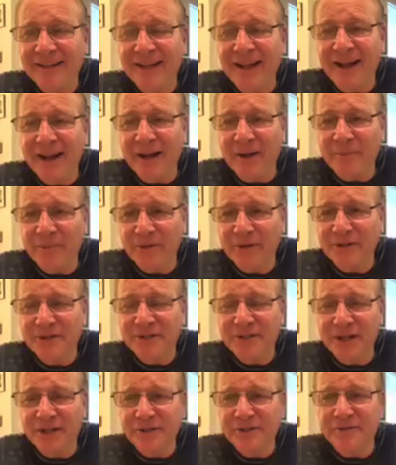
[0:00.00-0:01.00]
I
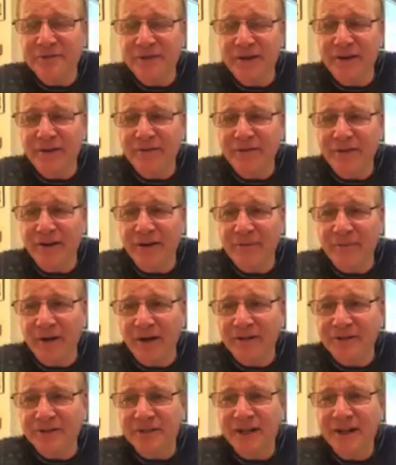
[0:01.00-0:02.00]
appreciate you very, very
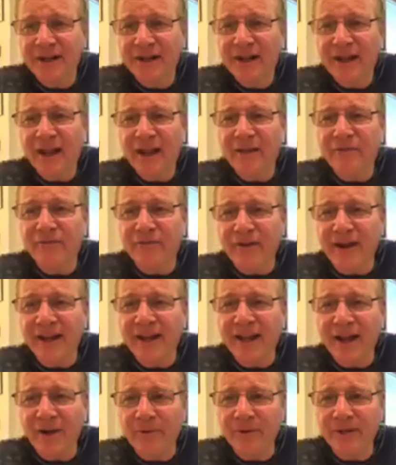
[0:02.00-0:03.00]
much. Hey,
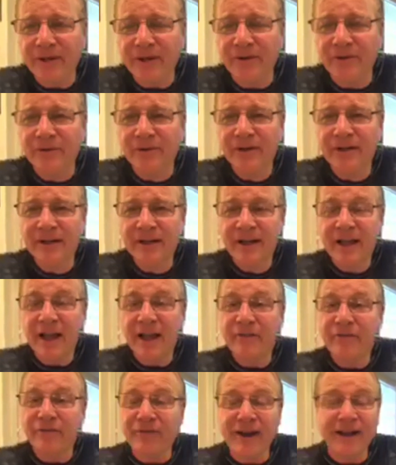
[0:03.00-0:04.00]
Frank, how are you?
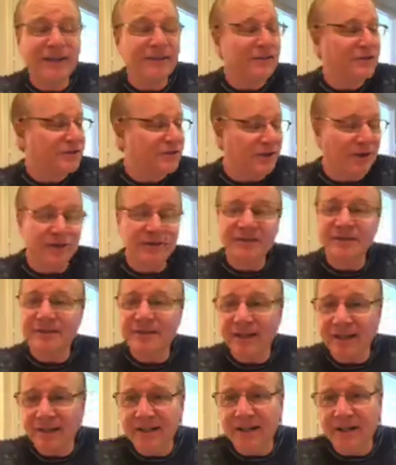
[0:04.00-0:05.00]
Hey, Frank, the shirts
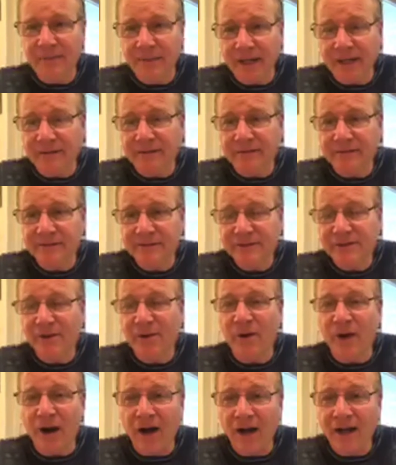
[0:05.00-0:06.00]
did come in.
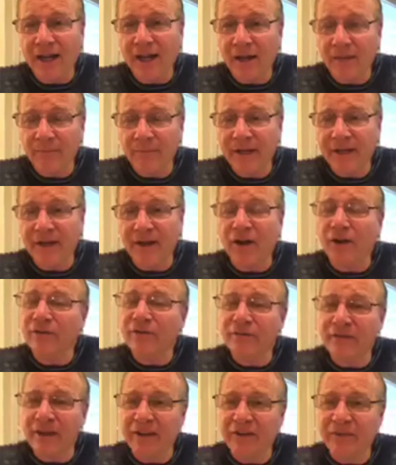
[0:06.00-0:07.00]
So I am me on
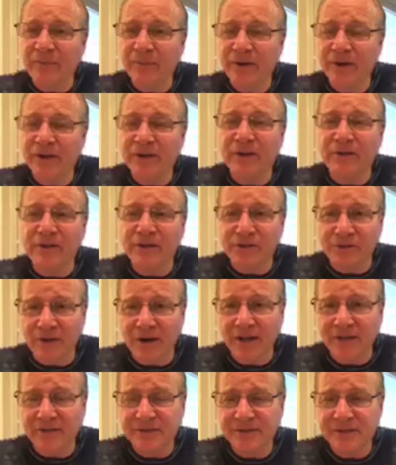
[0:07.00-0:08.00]
Facebook, your
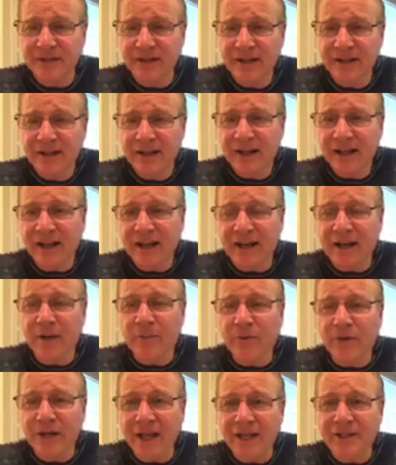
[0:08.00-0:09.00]
address, and I
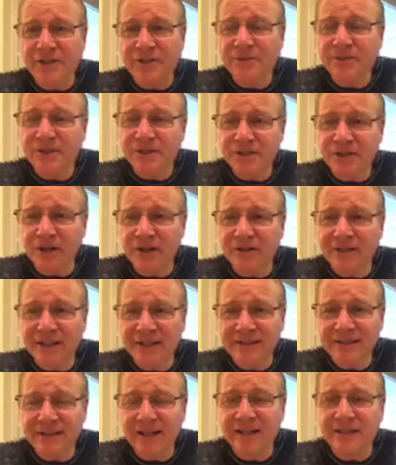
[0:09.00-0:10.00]
will get you a shirt
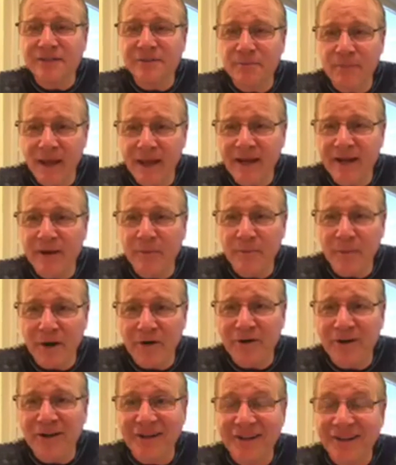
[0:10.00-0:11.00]
that says Make
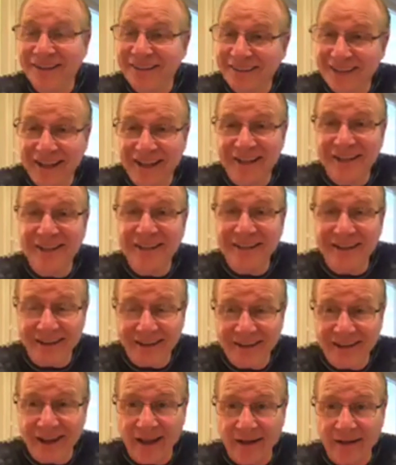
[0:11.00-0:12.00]
America Italian
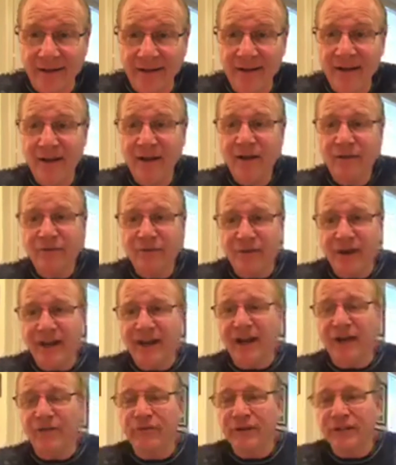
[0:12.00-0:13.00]
Again.
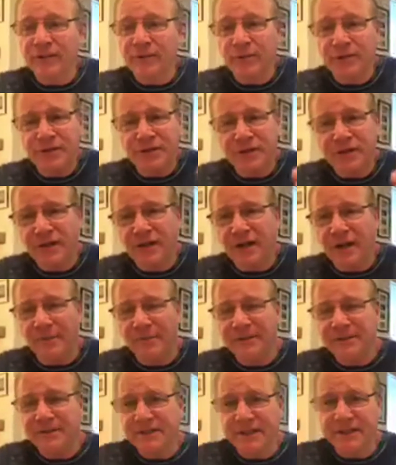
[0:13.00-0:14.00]
Frank, I really wish you could come
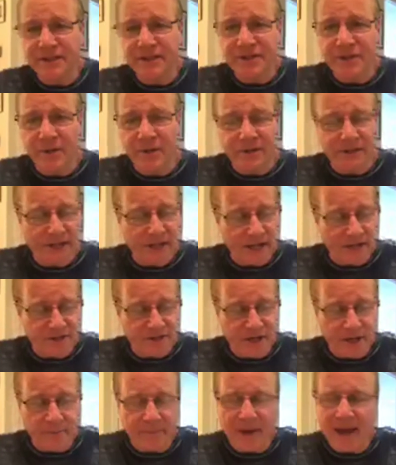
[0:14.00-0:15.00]
and see the show at the
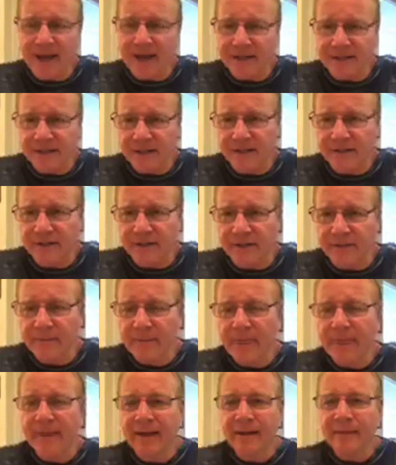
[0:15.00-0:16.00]
NJ Pack Center,
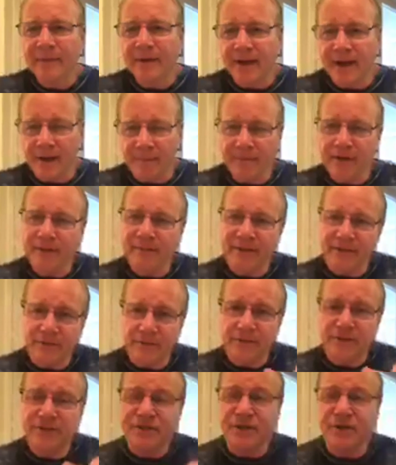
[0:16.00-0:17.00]
but I am going to be
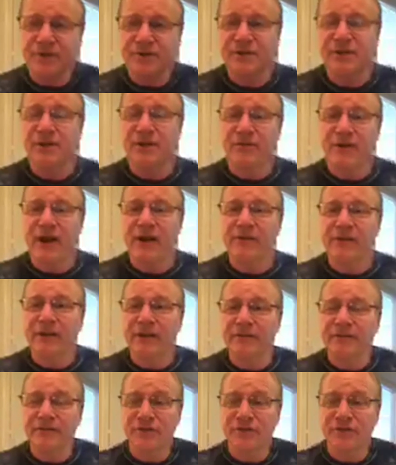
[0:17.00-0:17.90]
doing shows in your area.